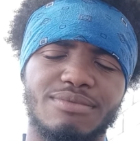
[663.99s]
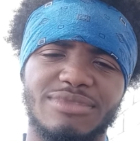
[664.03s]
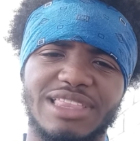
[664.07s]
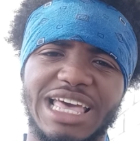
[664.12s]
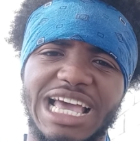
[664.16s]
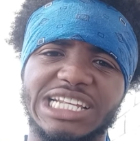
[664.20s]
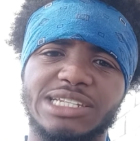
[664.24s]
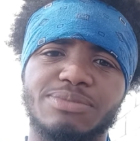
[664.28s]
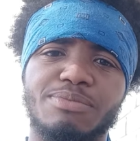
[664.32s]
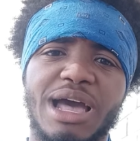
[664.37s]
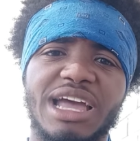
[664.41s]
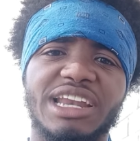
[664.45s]

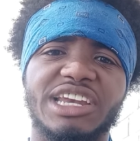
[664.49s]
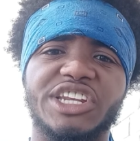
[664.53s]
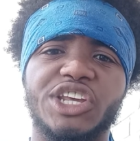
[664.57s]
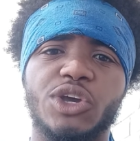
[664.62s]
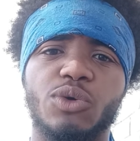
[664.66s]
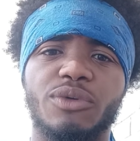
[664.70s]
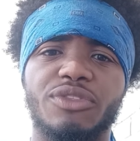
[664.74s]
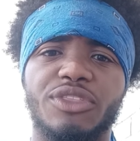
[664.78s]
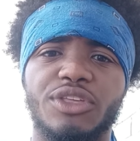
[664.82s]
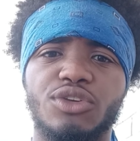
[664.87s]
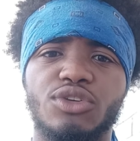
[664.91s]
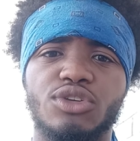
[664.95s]
That's my
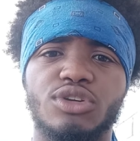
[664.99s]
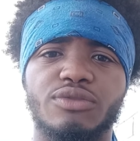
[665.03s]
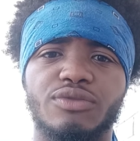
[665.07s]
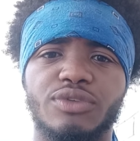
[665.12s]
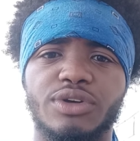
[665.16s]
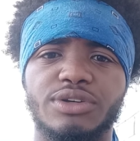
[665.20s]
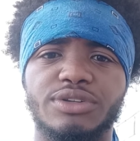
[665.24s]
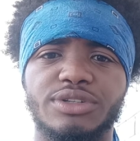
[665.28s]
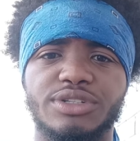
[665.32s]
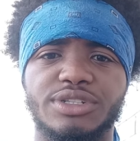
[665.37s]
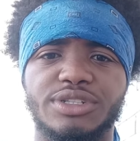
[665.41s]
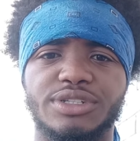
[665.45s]
deal with the
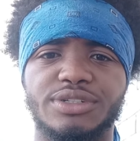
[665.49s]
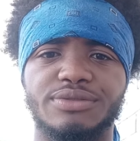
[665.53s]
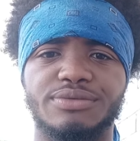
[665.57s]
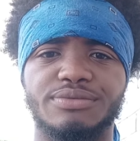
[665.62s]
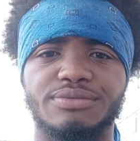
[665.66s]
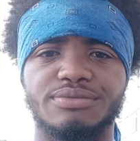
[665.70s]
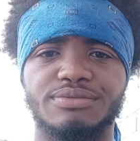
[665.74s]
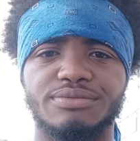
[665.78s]
universe.